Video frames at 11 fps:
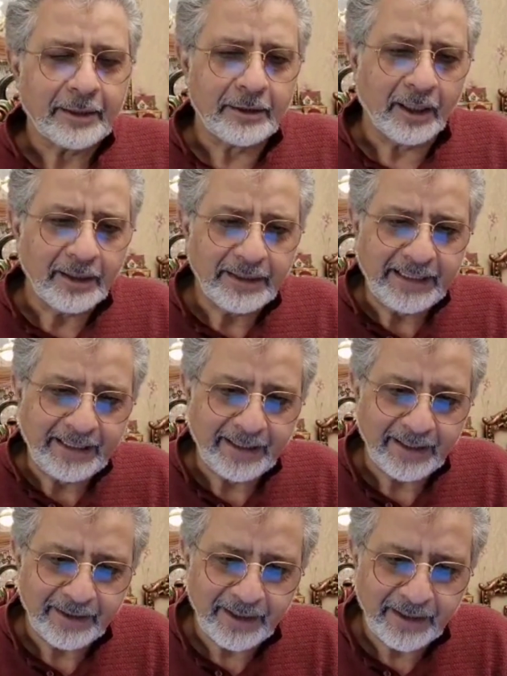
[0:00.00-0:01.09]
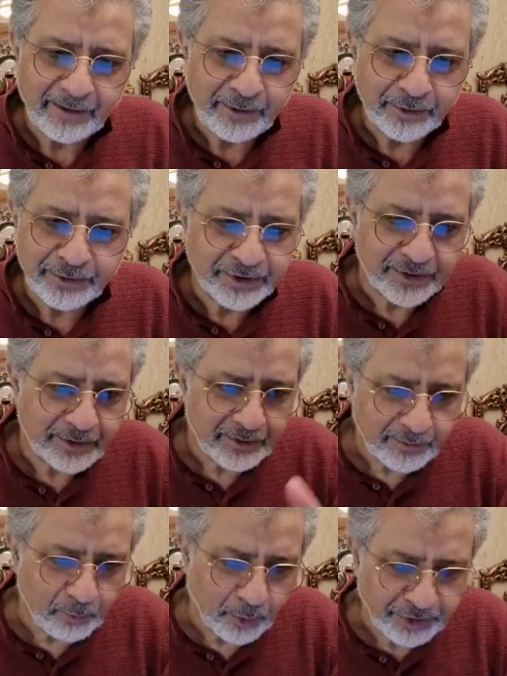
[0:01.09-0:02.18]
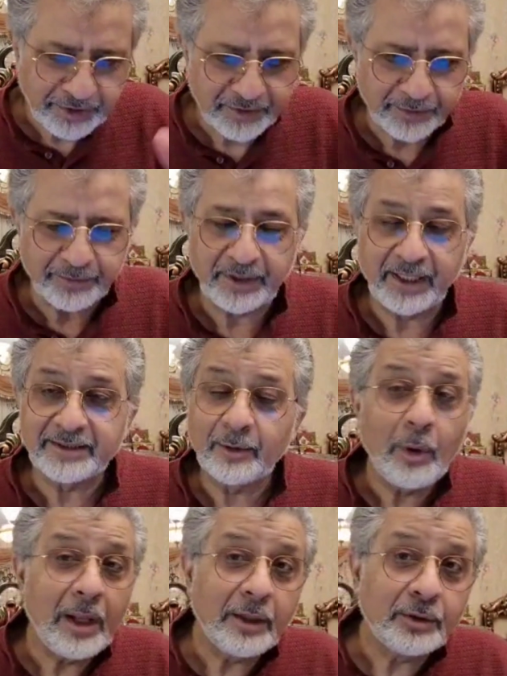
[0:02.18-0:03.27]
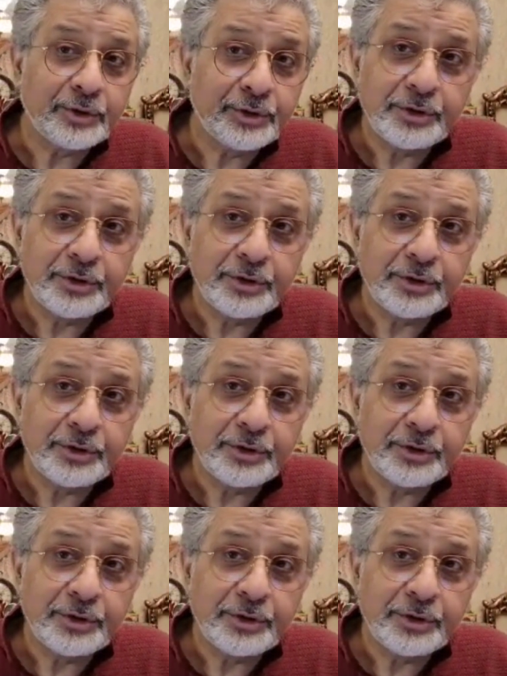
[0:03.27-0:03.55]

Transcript: gardening and then you're just watching something." I said, "Well,